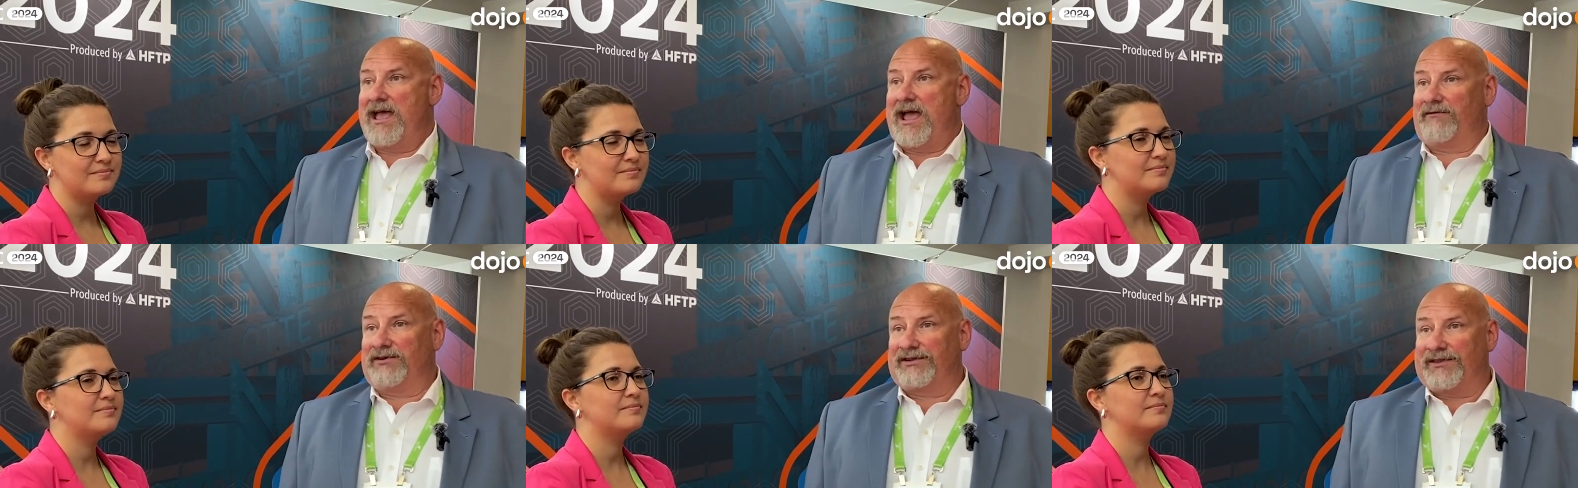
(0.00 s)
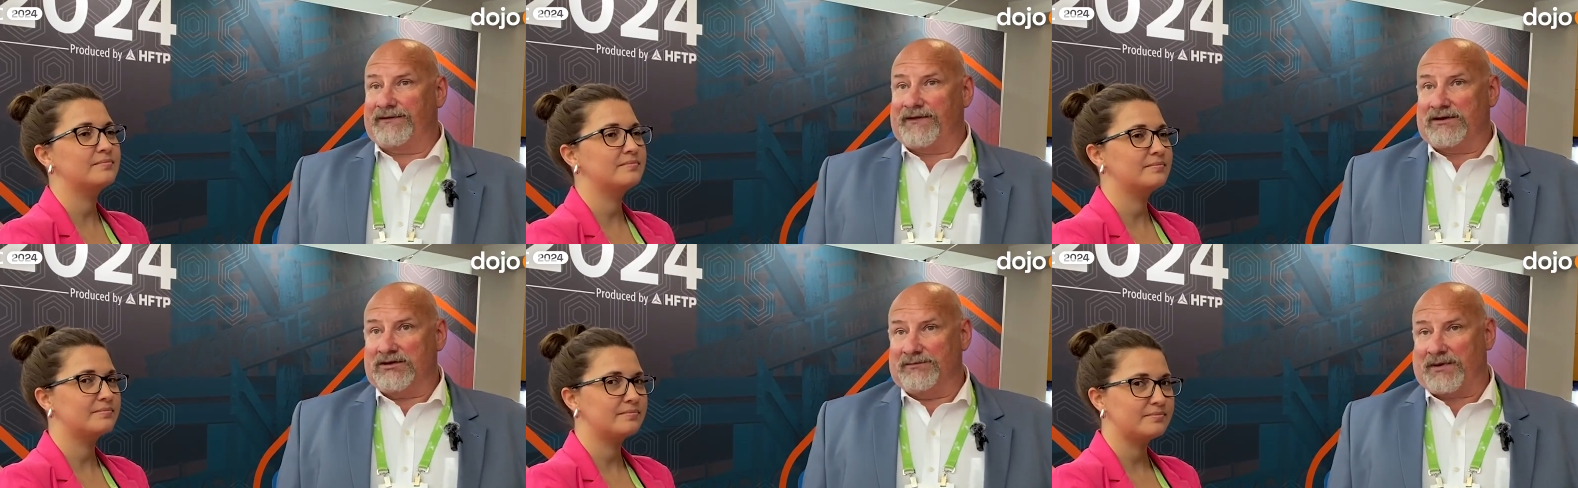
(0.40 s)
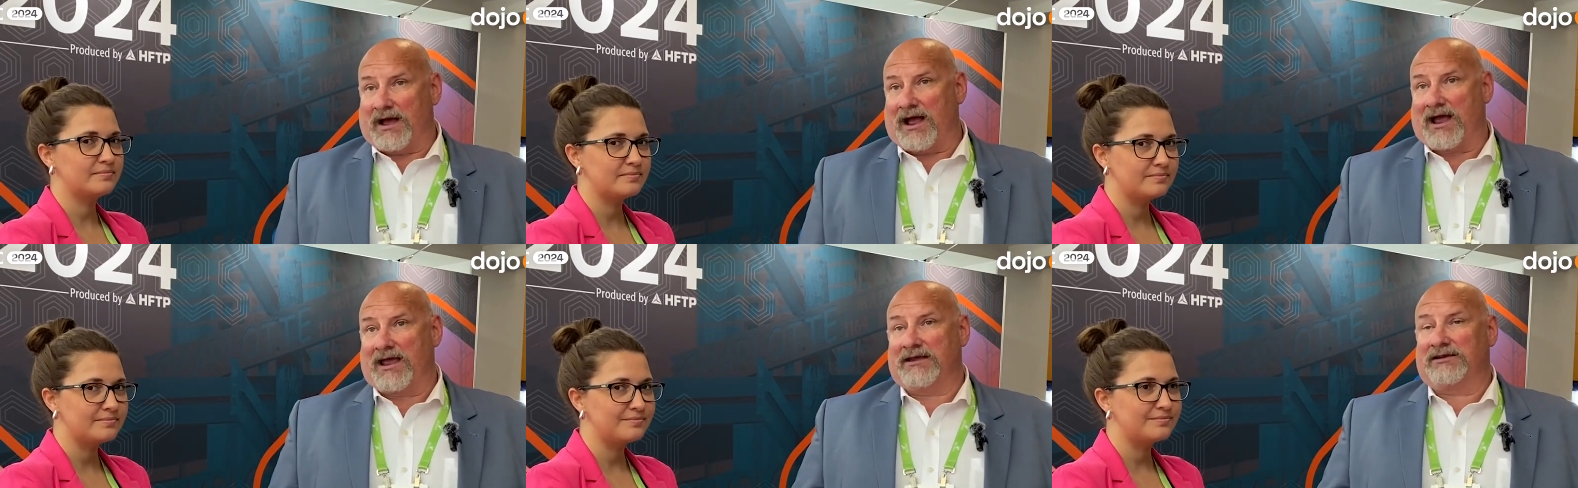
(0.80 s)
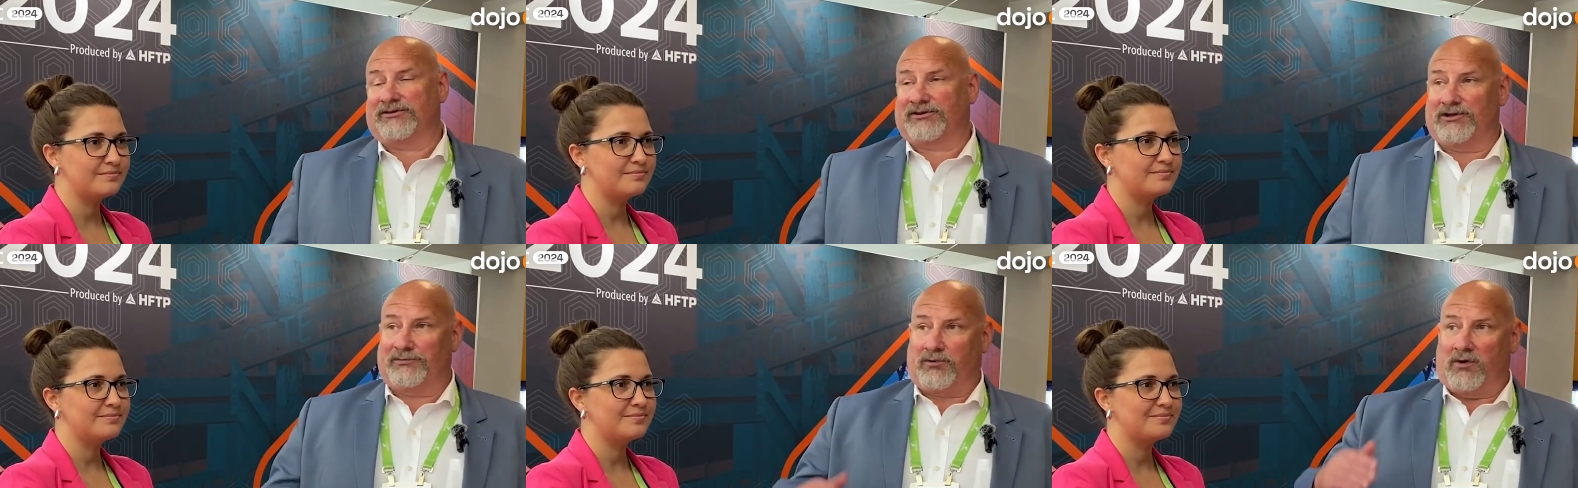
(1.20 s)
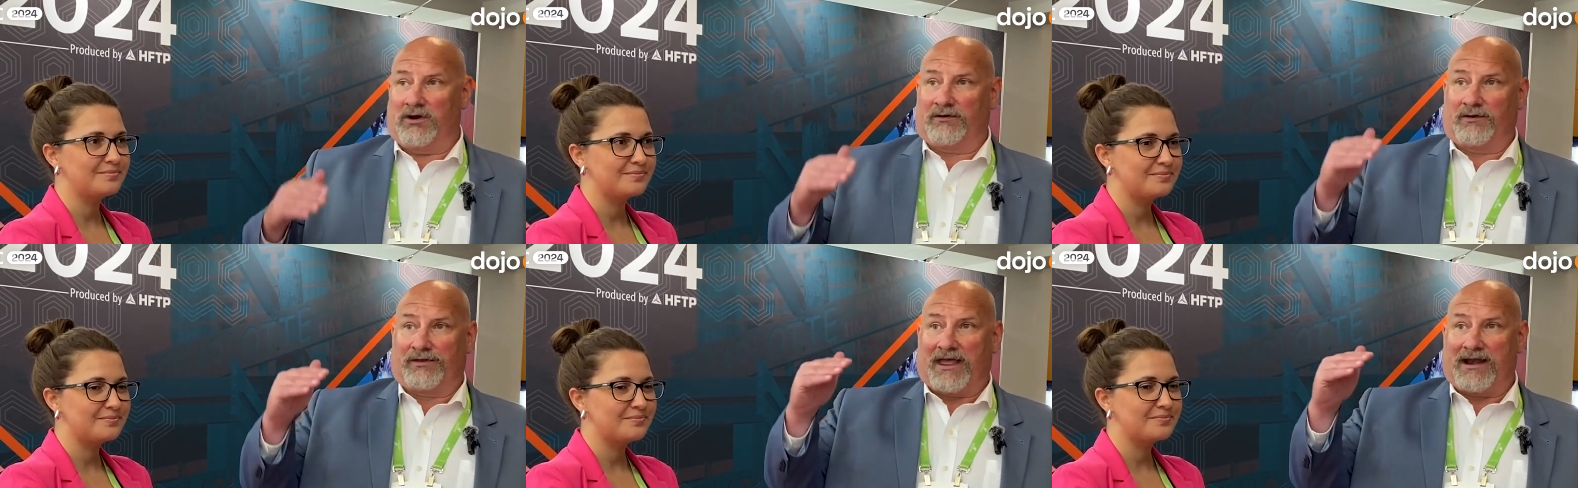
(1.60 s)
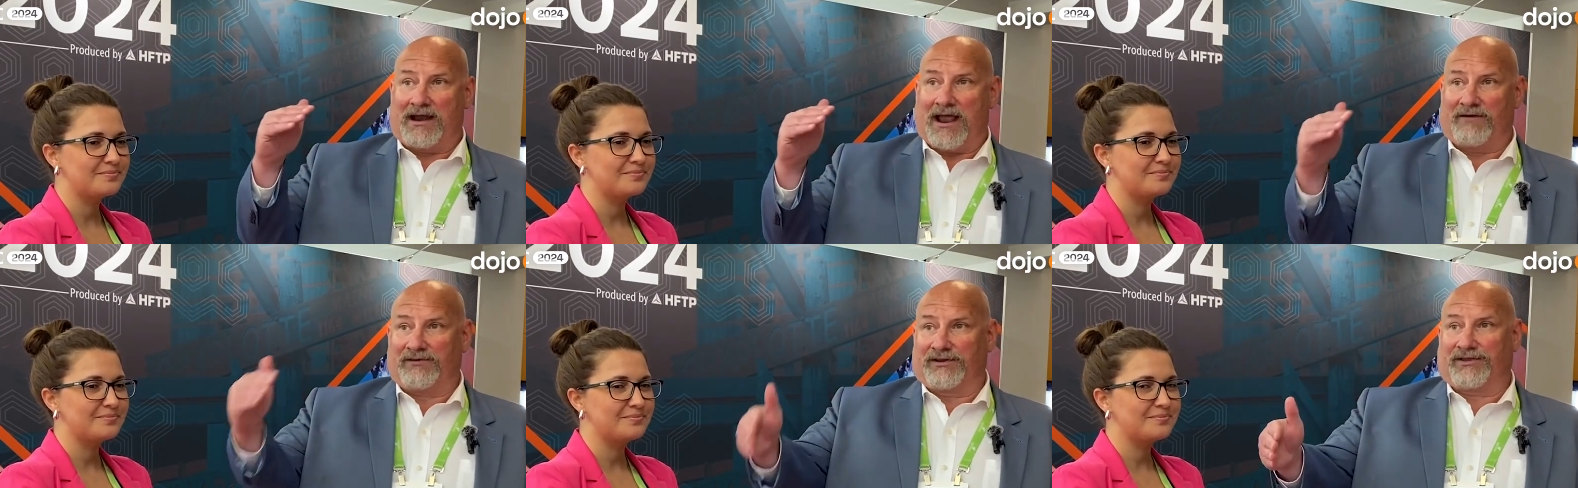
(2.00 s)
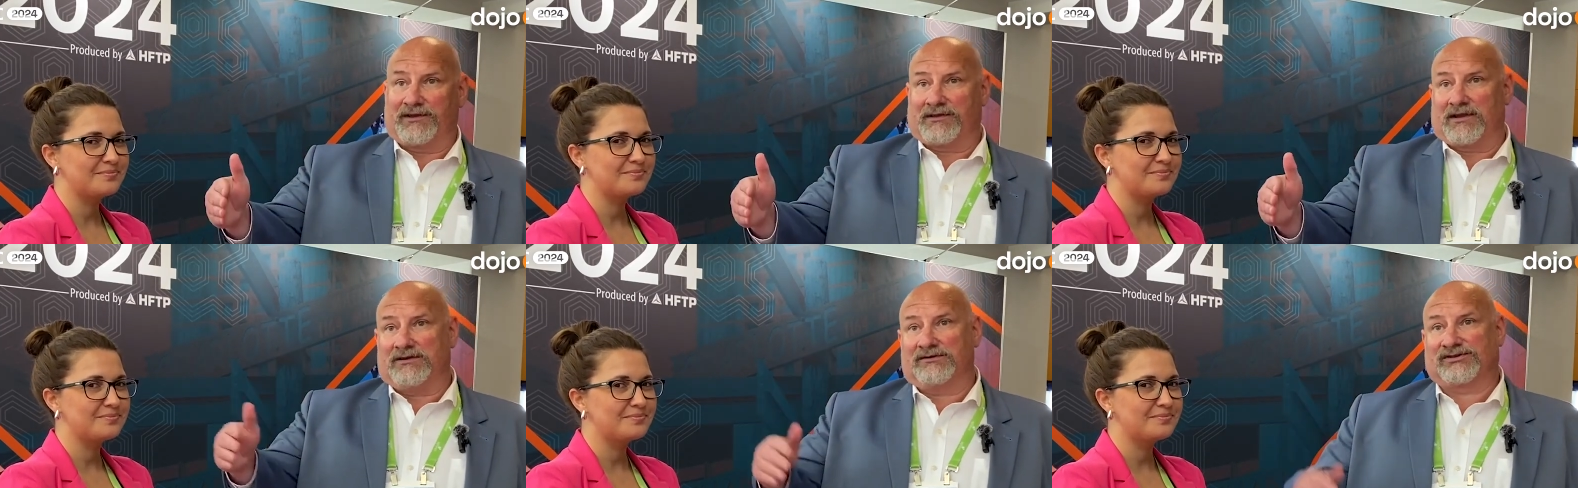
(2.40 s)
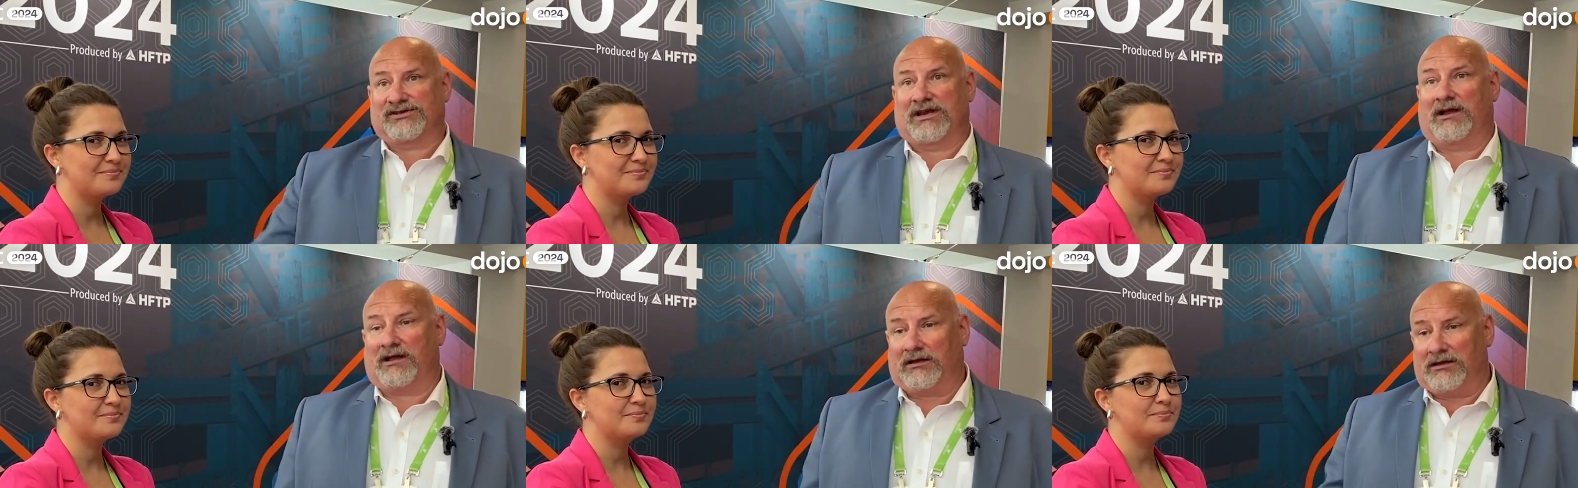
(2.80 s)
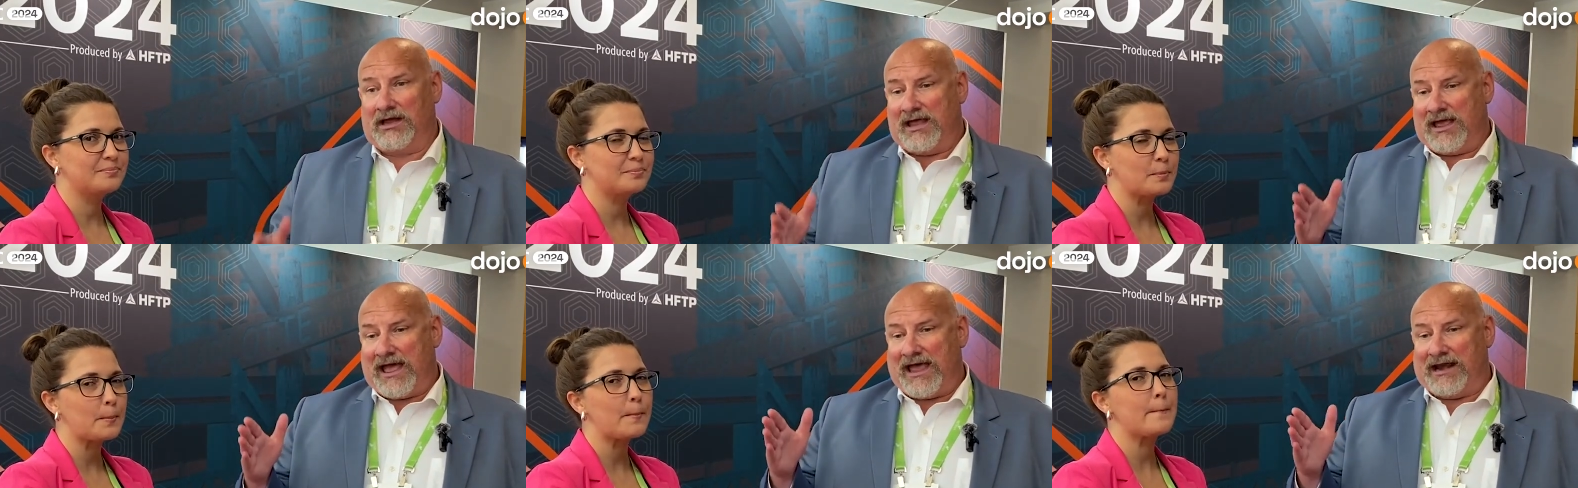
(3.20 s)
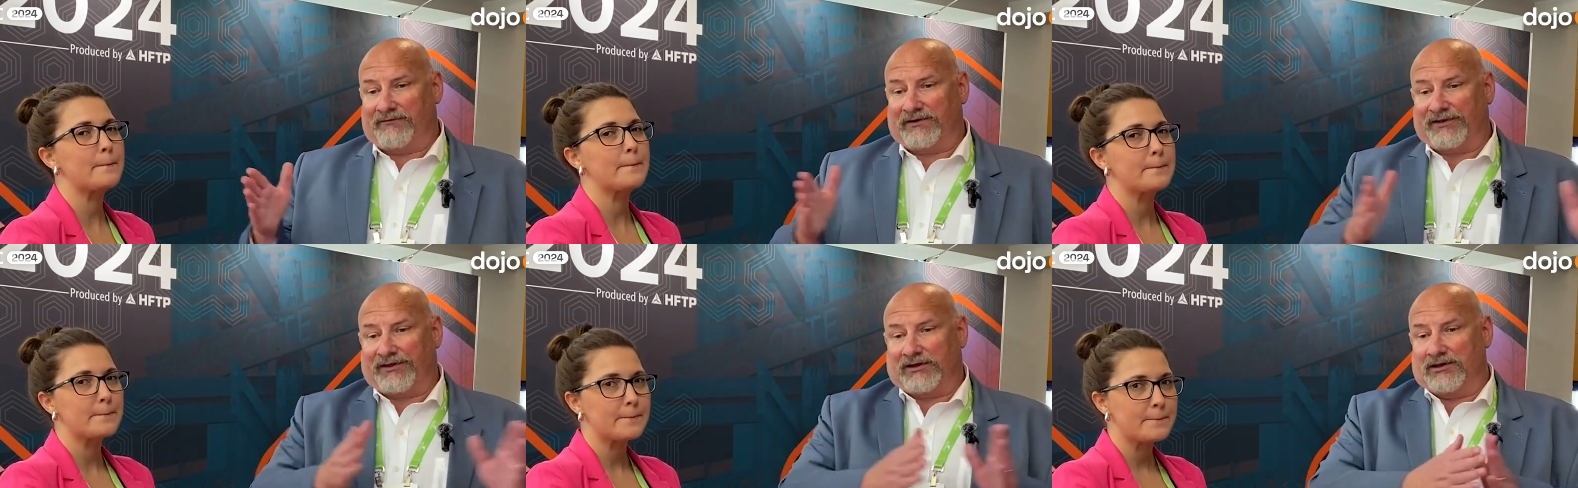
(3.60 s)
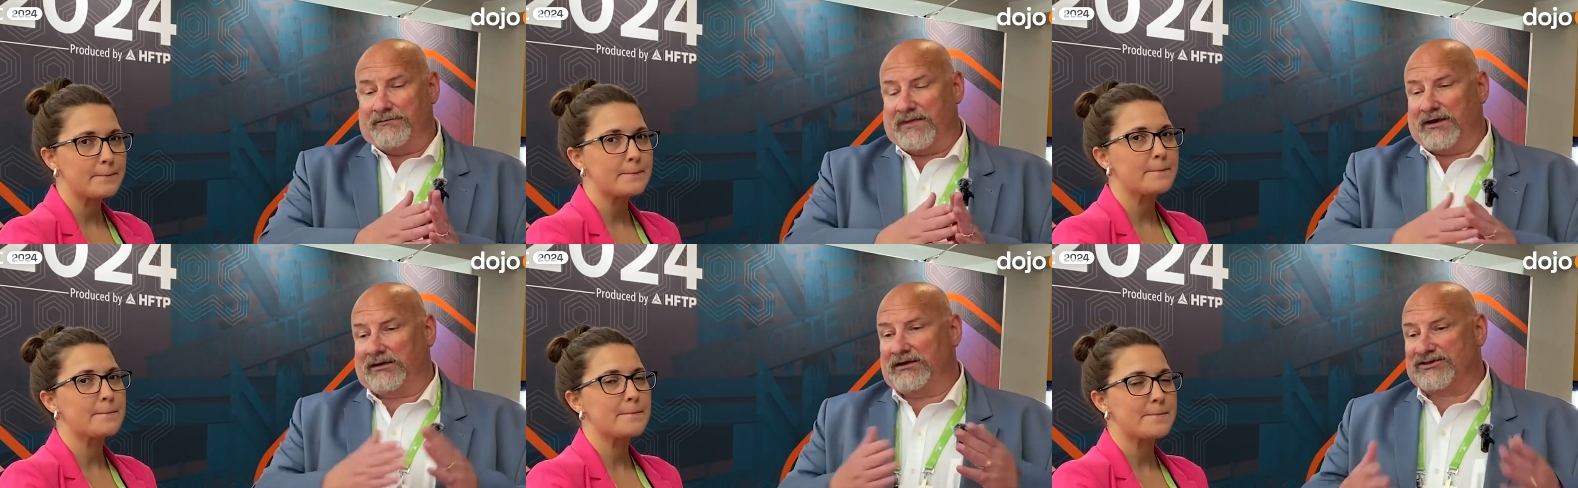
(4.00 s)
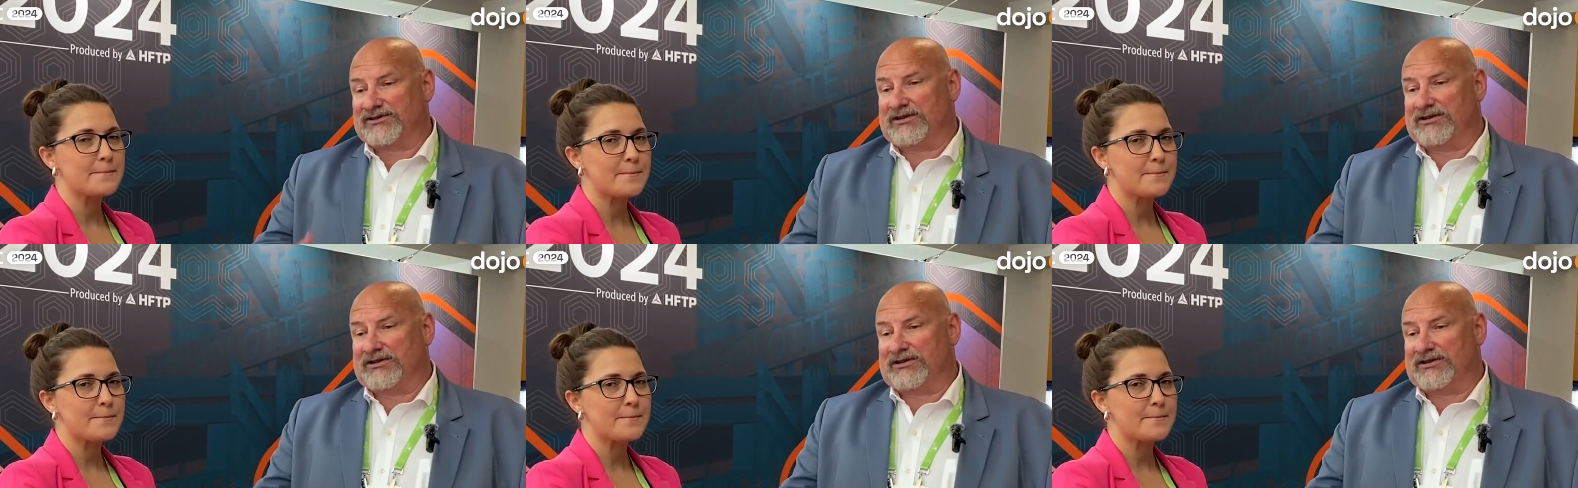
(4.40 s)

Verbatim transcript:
Speaker 1: everything that you buy to the point that everything that you sell and everything in the middle is